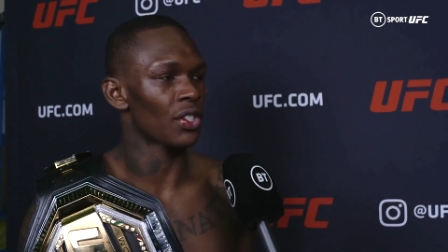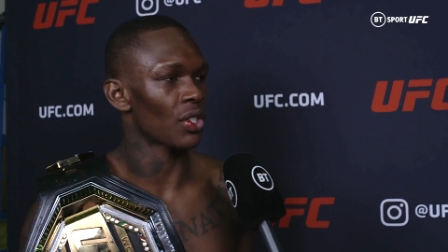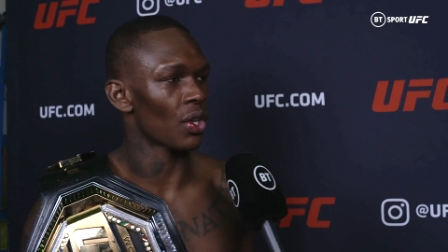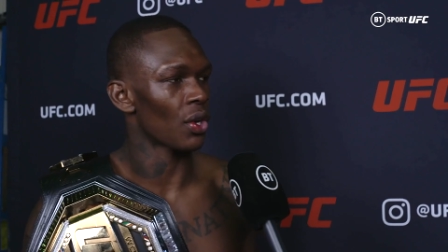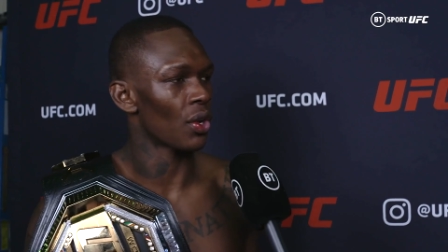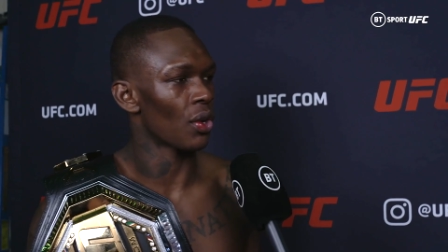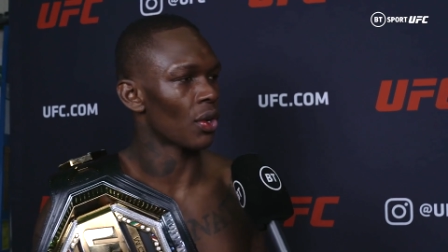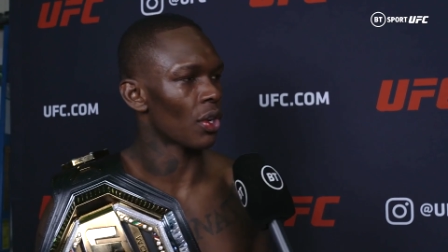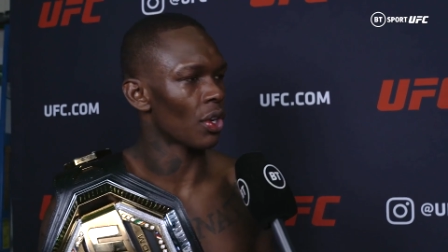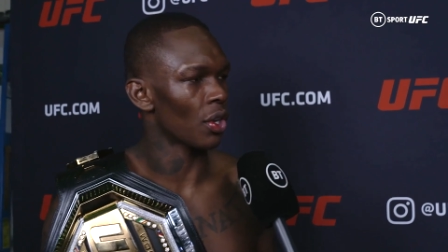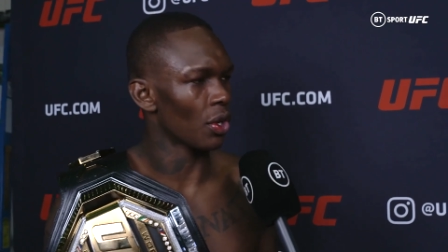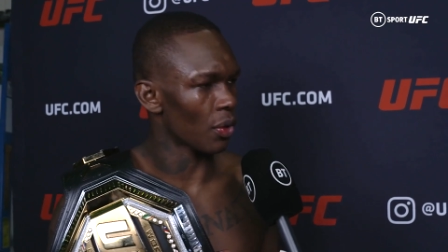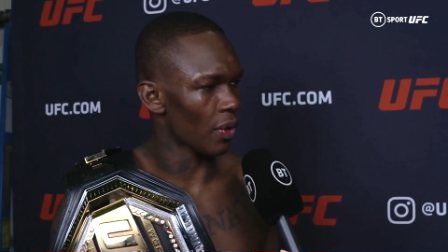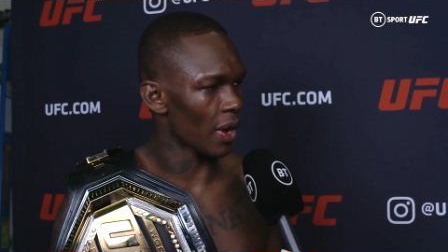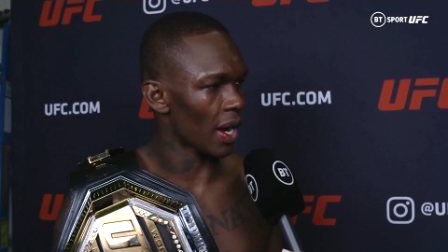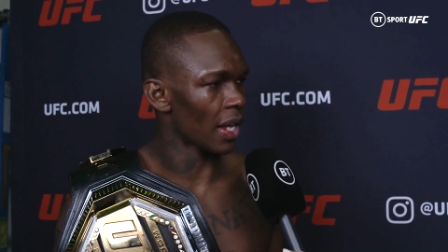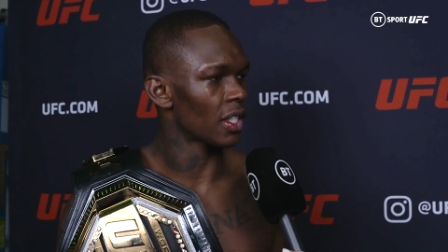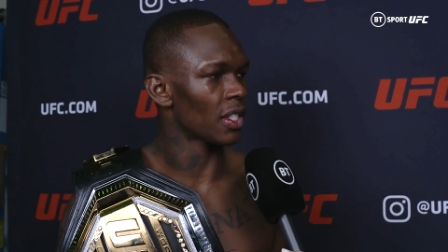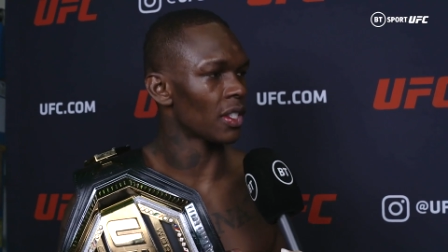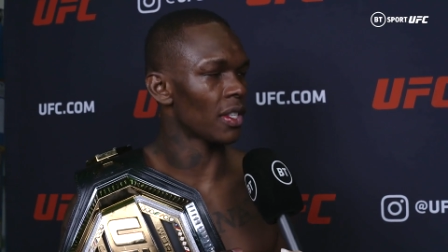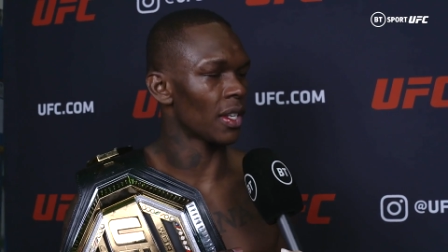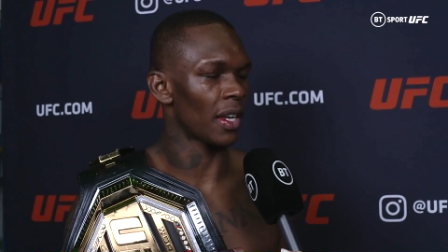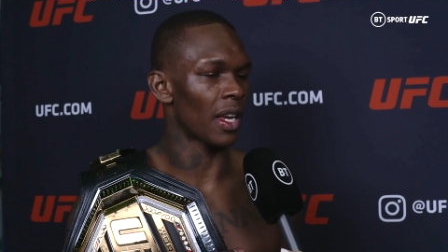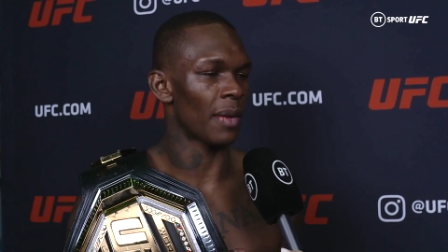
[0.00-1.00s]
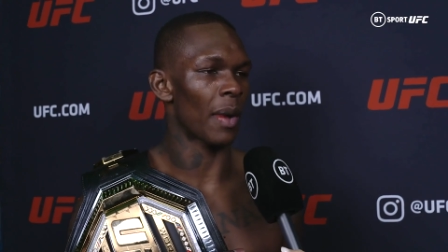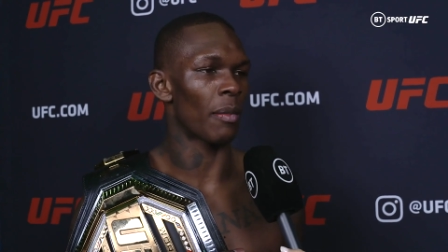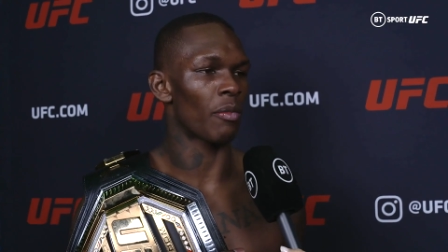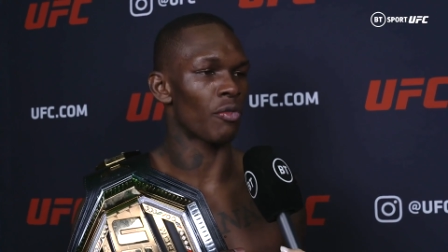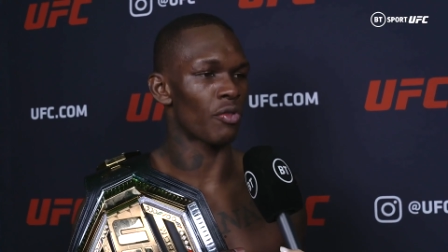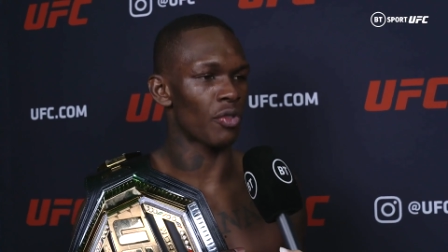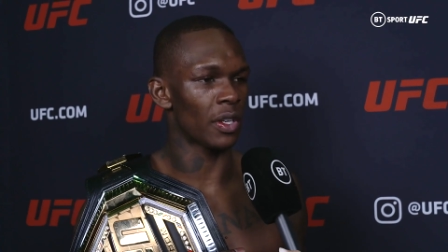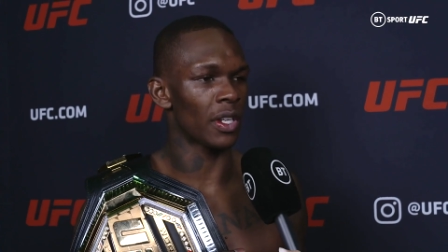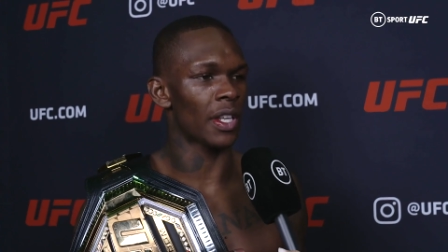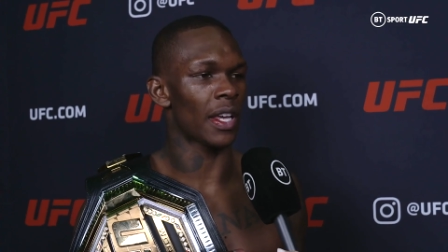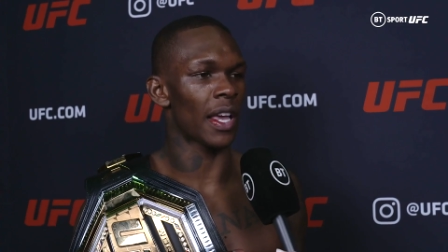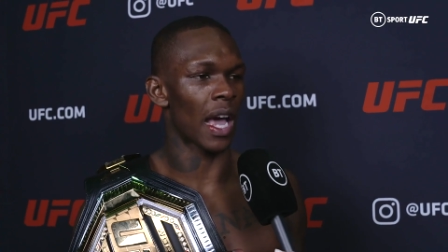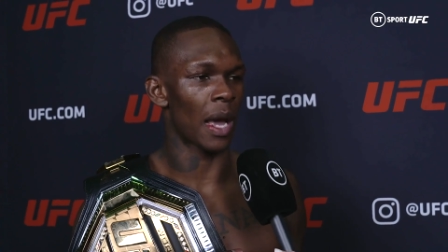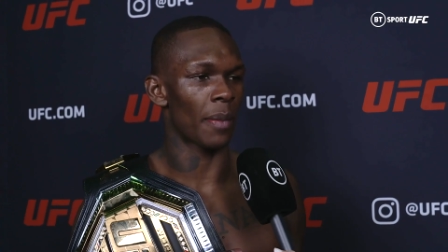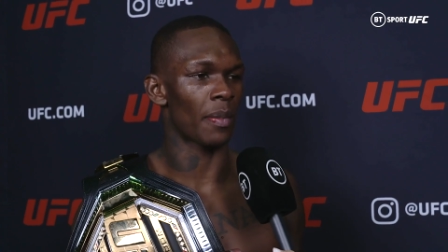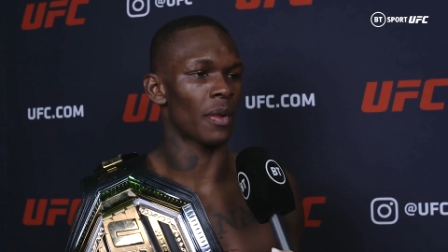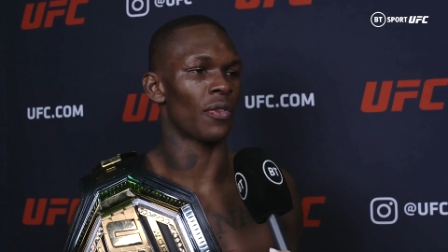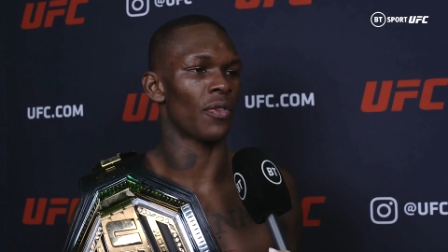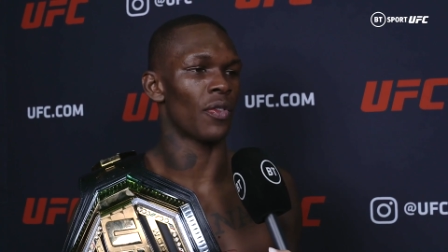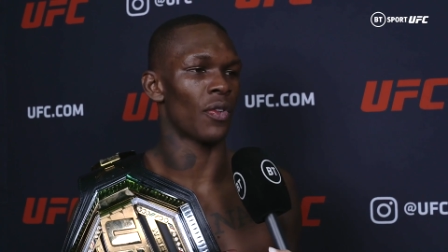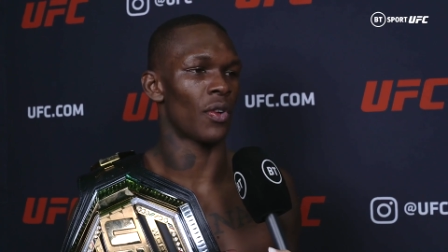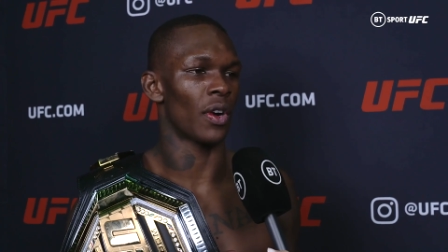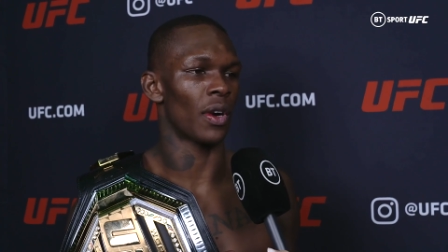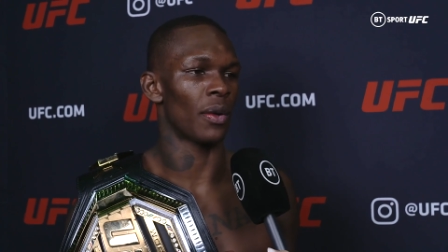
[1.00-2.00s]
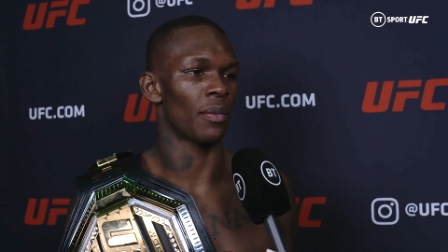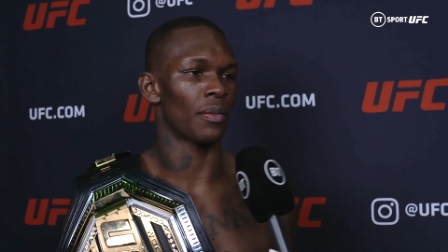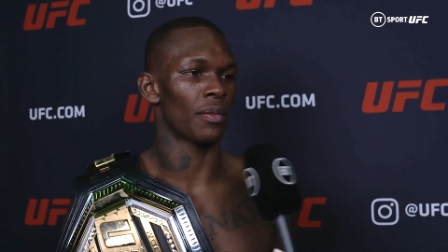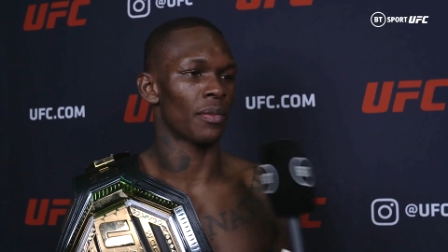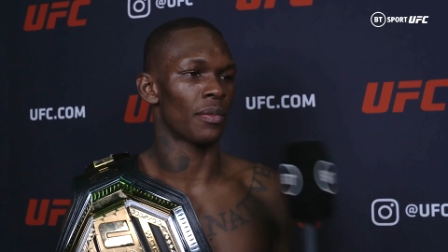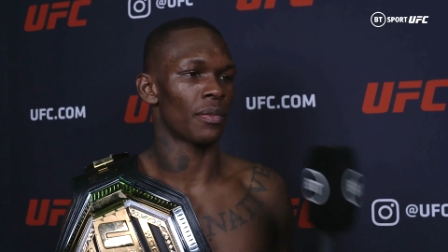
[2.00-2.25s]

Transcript: So congrats to him. I'm really happy for him.